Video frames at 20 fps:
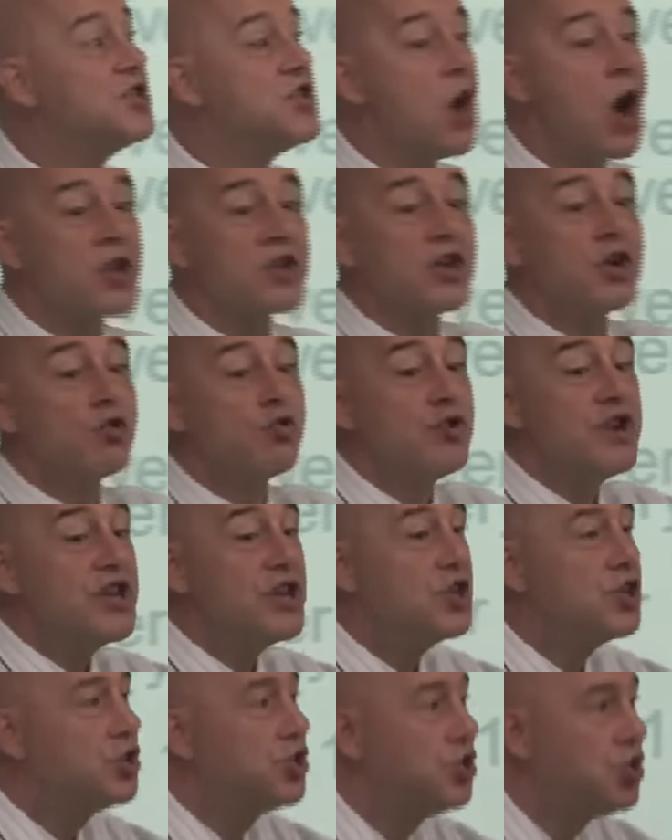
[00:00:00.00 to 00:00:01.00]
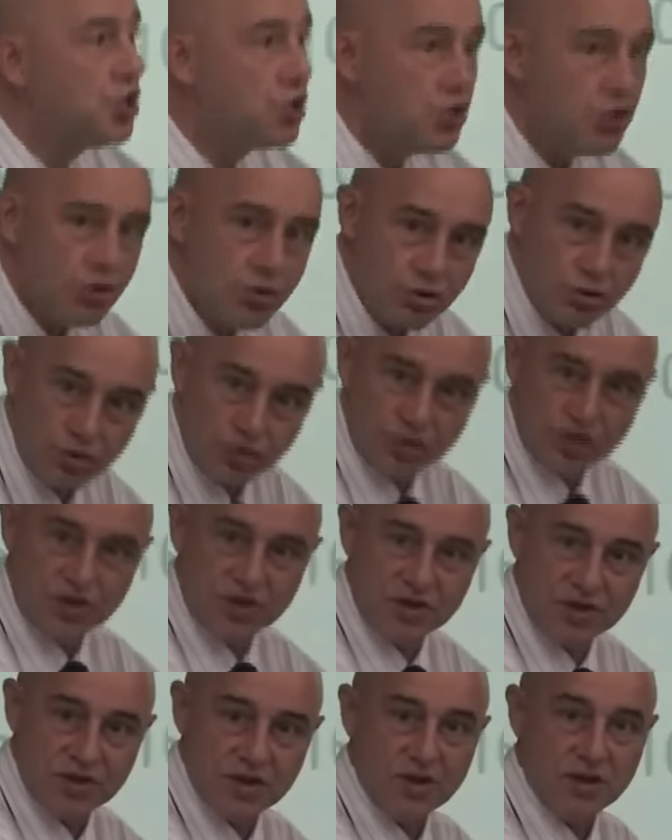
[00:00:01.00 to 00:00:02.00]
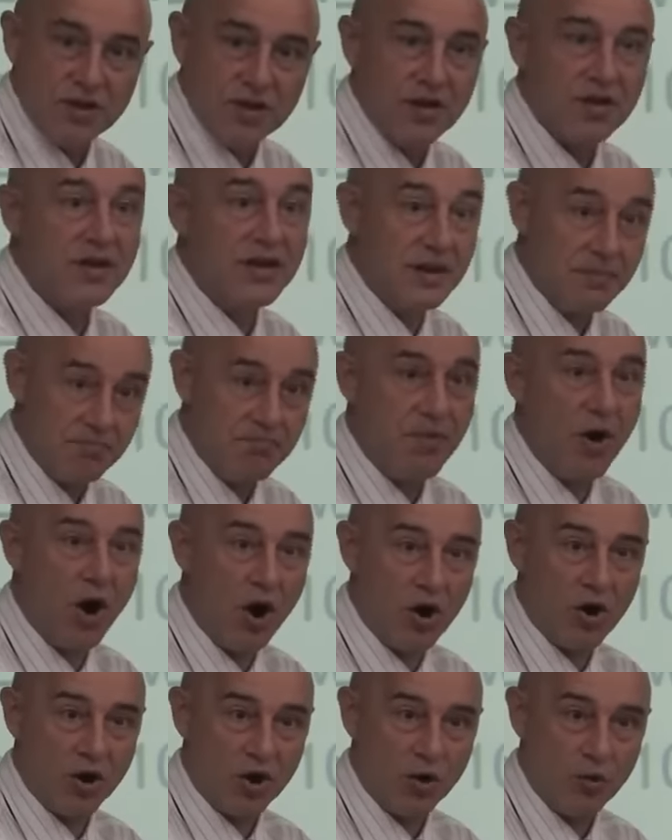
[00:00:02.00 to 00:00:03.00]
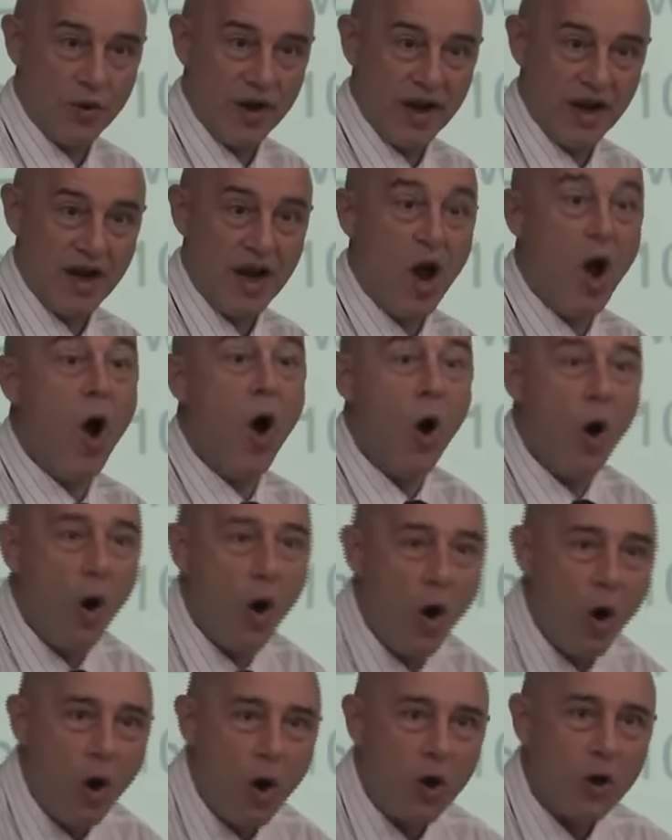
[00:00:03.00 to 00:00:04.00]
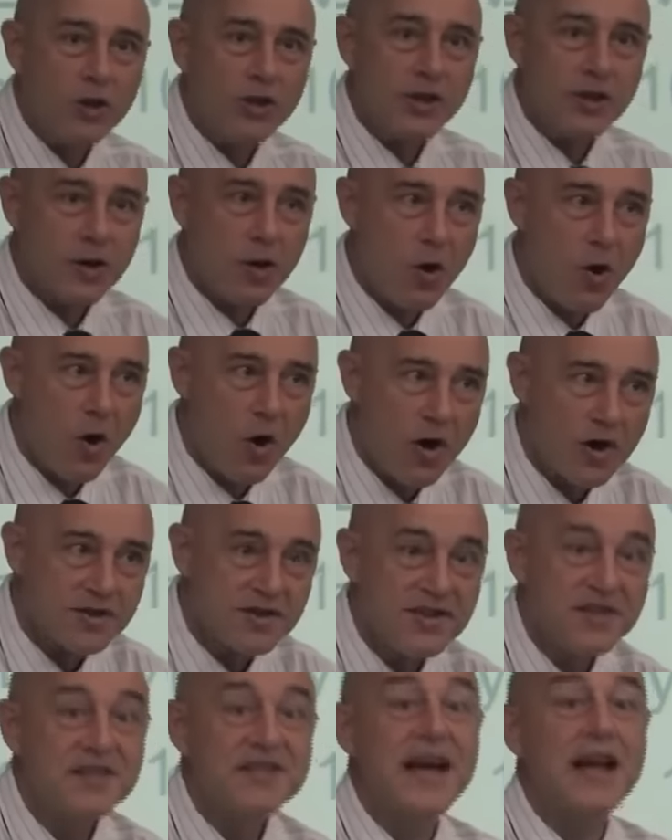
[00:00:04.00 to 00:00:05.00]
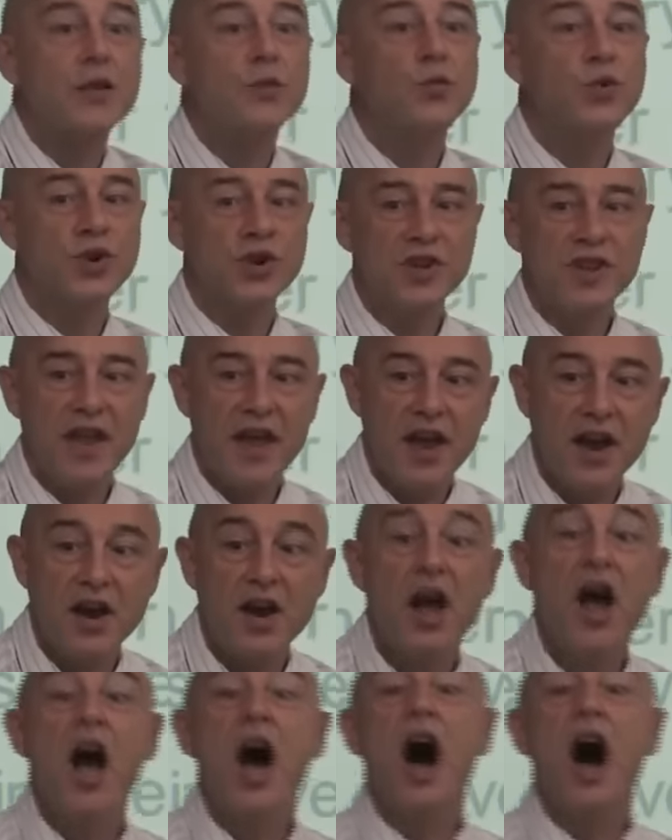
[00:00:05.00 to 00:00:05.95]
not reduce the borrowing. All the causes that were there